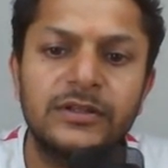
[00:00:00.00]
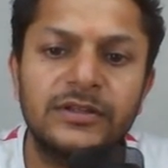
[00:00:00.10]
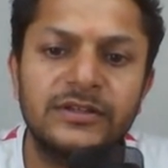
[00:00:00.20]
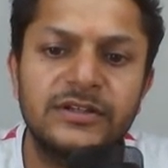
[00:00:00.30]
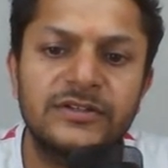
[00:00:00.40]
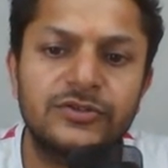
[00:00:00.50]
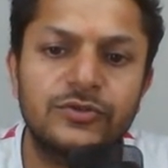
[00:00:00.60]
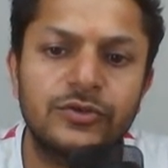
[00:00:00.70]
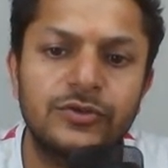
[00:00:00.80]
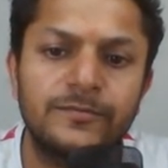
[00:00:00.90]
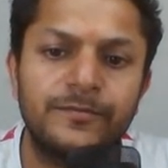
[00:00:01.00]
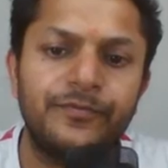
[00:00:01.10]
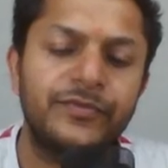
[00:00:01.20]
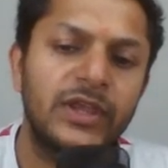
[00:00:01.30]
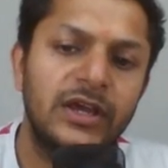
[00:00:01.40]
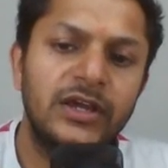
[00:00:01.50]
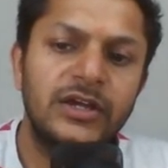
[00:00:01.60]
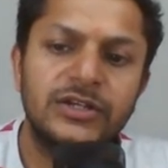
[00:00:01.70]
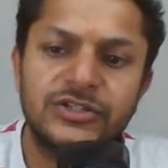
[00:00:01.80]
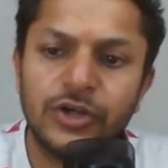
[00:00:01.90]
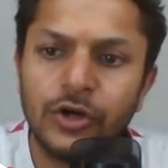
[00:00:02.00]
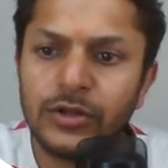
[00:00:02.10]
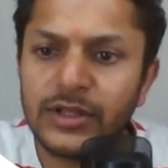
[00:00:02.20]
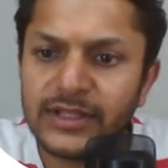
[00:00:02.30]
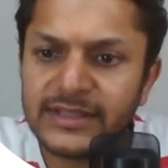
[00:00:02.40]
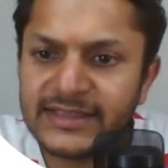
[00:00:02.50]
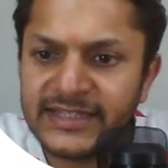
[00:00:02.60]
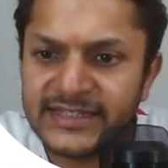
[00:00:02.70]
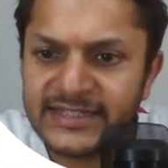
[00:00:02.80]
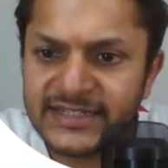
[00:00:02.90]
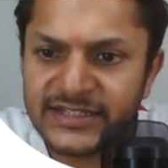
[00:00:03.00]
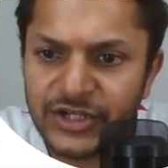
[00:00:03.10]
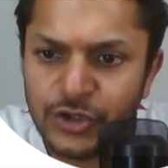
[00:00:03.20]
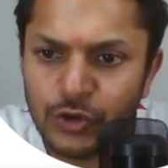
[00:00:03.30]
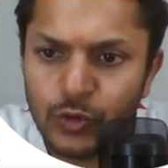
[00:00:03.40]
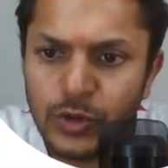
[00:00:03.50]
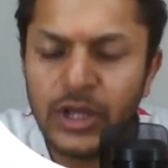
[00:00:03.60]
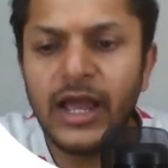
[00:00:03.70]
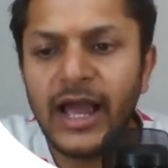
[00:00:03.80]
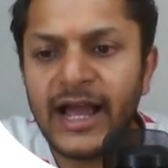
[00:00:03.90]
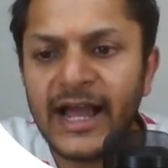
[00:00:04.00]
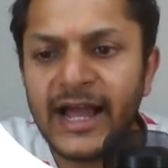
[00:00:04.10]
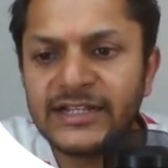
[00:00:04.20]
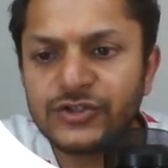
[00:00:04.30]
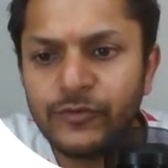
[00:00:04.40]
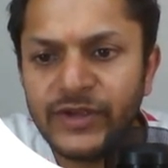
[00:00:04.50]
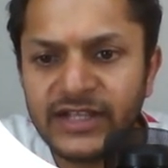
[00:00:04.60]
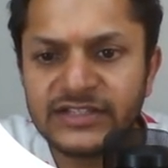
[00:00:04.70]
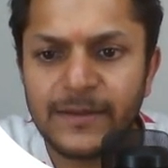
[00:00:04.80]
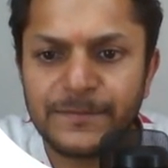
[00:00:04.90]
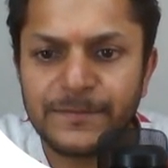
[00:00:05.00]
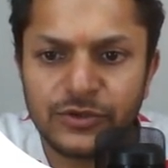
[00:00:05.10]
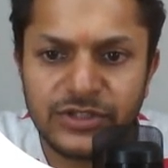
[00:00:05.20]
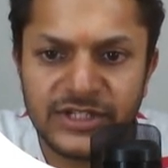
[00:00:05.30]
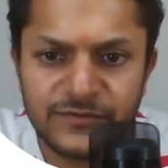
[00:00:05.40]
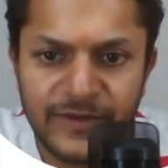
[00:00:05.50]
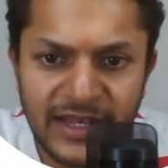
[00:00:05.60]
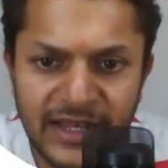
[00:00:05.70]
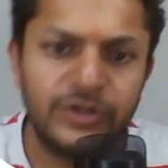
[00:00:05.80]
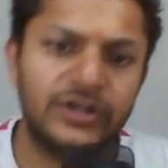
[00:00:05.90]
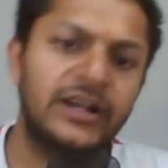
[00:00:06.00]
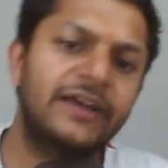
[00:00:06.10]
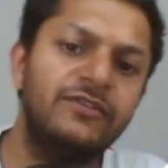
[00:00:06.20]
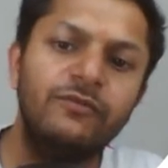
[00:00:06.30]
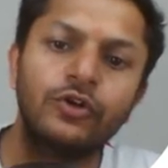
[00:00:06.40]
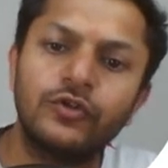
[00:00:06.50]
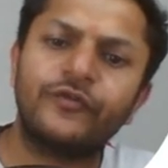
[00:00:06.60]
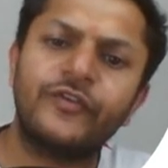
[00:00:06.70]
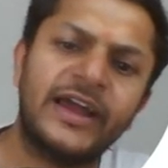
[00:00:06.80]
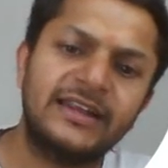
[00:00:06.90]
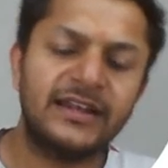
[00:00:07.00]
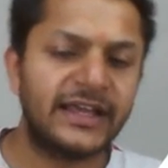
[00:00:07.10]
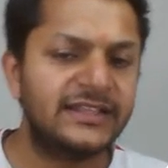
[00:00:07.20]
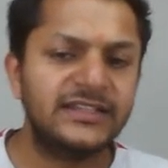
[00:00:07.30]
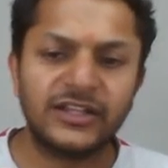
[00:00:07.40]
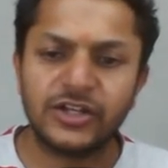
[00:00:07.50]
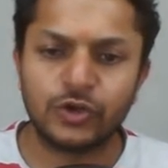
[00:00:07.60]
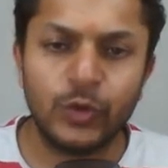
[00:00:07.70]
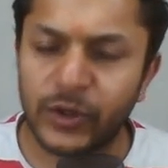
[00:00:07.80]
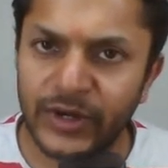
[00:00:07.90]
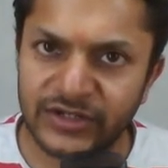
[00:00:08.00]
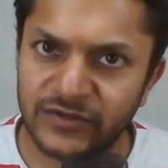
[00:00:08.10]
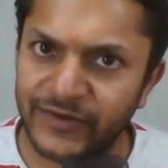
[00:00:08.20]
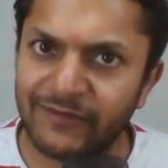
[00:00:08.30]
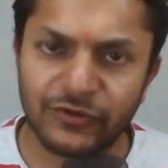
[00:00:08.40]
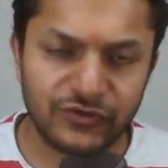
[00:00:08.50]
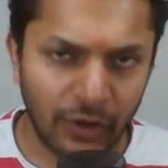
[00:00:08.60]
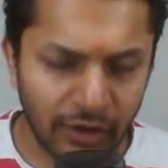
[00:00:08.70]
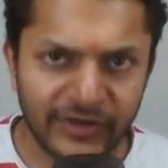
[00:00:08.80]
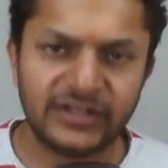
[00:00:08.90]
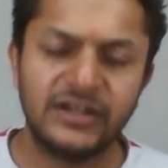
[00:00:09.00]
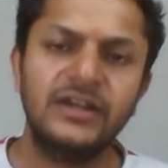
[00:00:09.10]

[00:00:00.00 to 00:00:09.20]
This is two Q. So this is Q. And so we can substitute this value here. Like we want to find, like these are the two equations, we have to solve it.